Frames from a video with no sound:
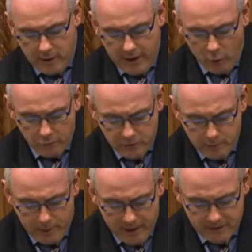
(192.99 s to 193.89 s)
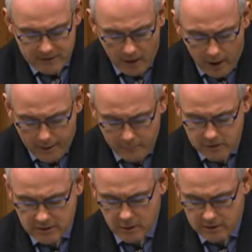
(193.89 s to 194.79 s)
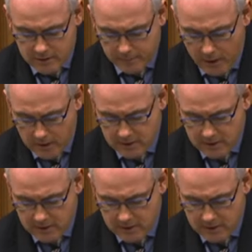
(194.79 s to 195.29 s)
And often by the time you surpass